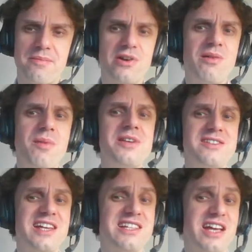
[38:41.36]

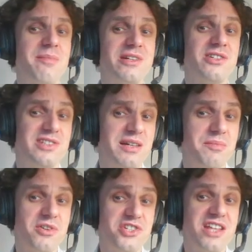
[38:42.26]
probably they tap into
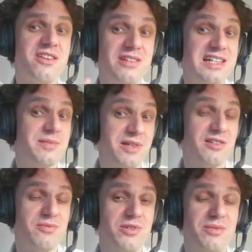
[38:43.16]
some more general
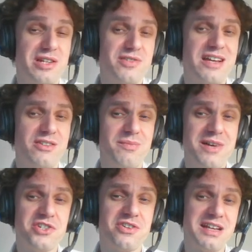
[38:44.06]
aspect of what we are trying to
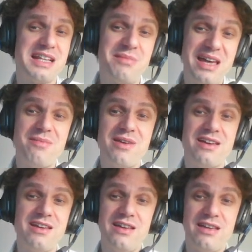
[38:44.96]
measure. And
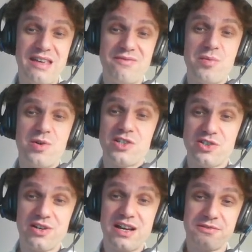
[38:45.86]
maybe if we want
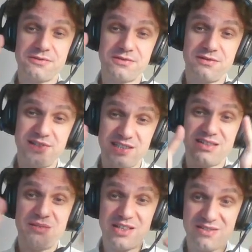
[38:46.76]
to have
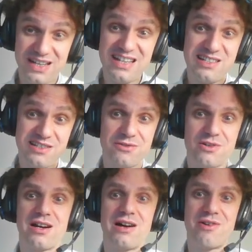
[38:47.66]
discriminant validity
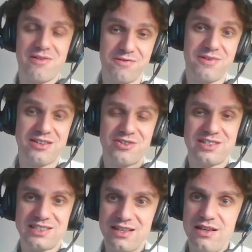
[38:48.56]
for our
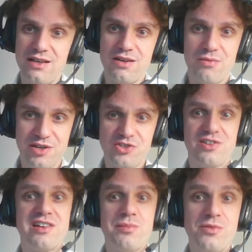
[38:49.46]
factors, we
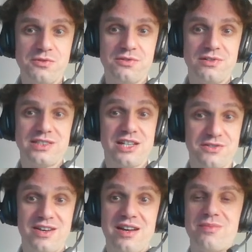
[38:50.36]
usually remove
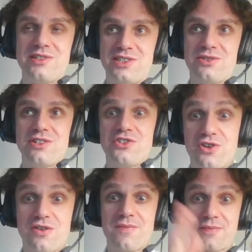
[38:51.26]
such variables to
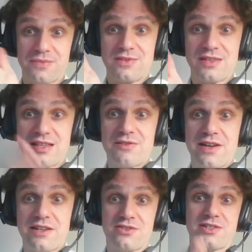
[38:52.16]
ensure that our
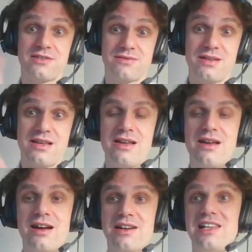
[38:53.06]
factors
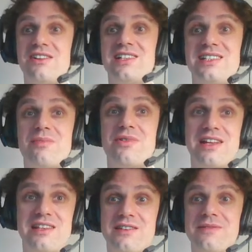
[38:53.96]
are clearly
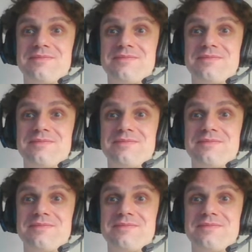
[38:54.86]
separated.